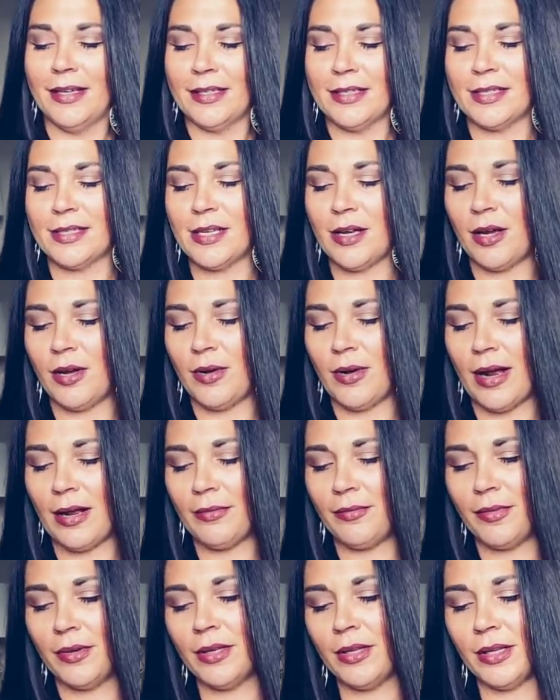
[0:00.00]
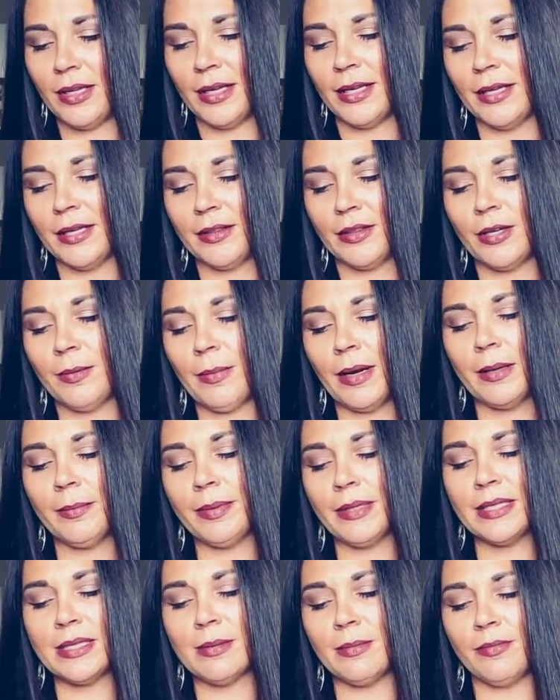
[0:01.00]
so I feel like there might
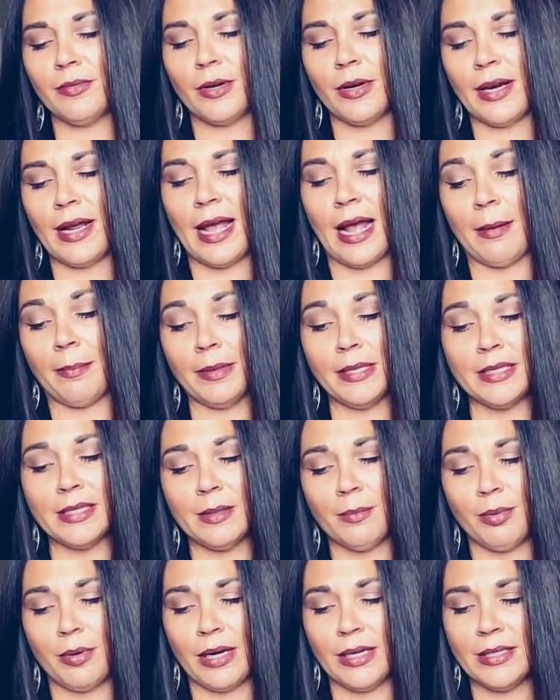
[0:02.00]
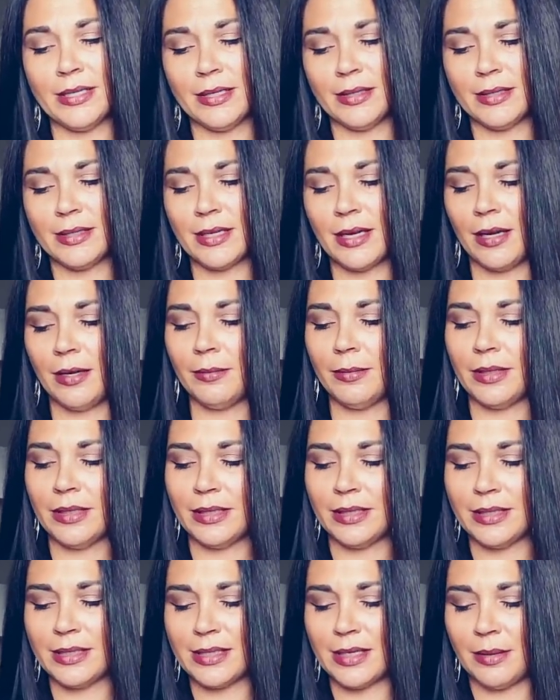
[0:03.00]
be some very happy surprises come
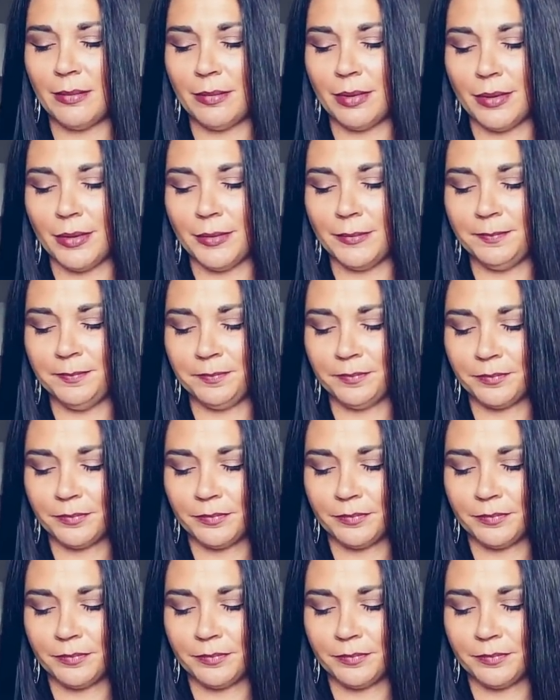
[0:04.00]
in December.